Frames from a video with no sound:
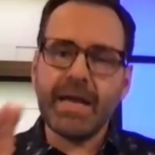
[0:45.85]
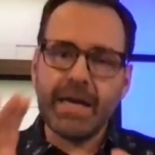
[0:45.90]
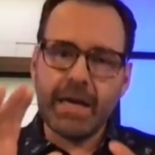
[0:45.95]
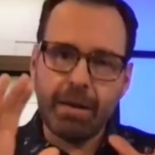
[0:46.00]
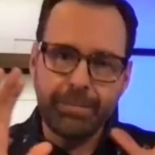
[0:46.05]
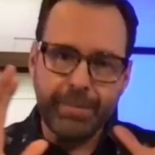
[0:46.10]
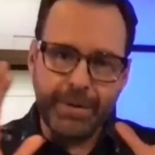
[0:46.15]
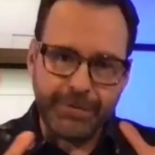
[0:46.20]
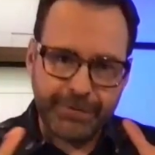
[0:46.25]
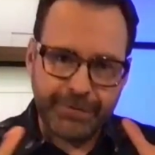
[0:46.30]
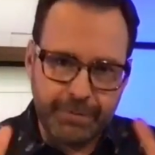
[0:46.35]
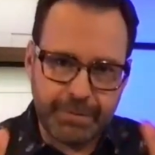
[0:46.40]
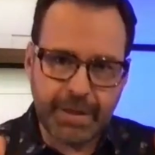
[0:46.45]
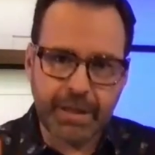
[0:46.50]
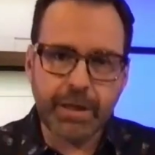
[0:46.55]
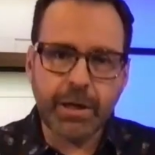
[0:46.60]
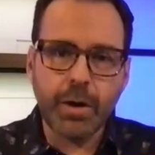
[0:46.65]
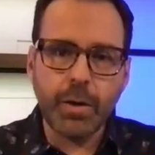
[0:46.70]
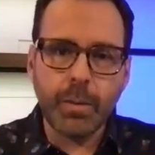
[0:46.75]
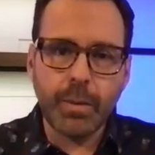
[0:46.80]
may not be
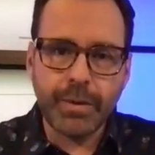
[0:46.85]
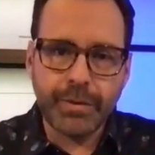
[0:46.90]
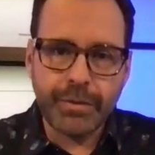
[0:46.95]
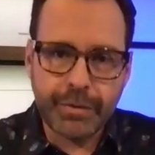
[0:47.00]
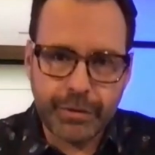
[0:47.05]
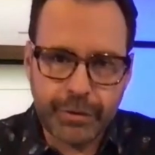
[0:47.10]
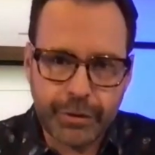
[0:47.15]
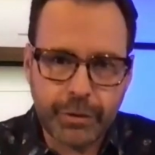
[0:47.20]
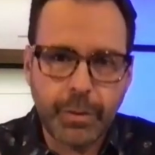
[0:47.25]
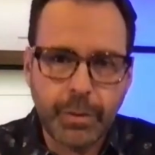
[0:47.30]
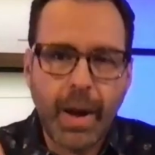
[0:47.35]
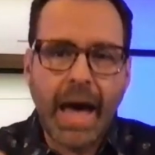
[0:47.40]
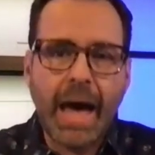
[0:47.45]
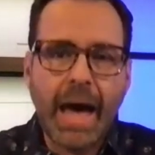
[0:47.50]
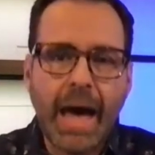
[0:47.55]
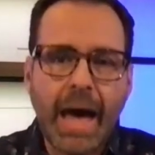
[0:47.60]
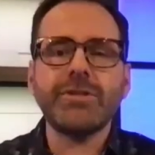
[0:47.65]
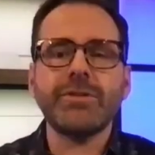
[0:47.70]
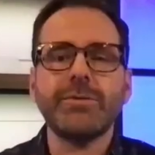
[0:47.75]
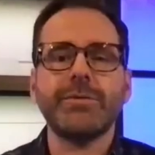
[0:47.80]
familiar with you.
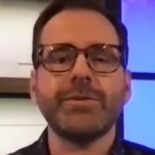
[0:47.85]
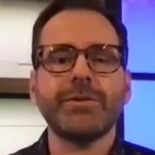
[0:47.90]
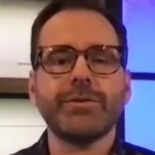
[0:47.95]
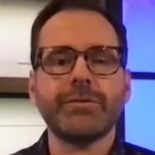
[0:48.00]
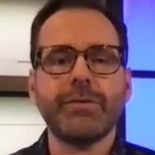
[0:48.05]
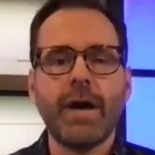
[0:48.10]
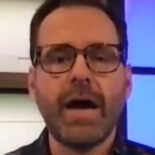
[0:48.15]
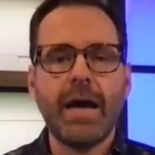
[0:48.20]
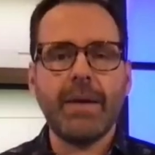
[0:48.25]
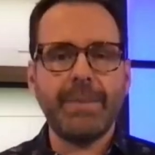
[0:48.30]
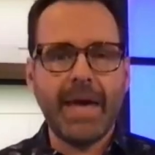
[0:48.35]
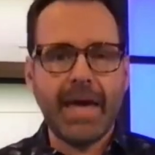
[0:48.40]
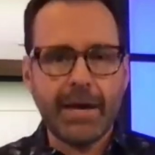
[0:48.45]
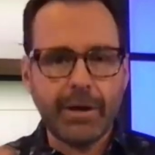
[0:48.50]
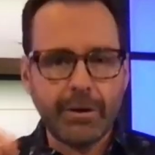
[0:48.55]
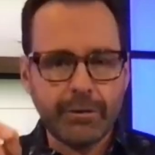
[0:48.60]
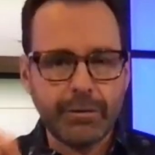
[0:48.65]
How would you describe a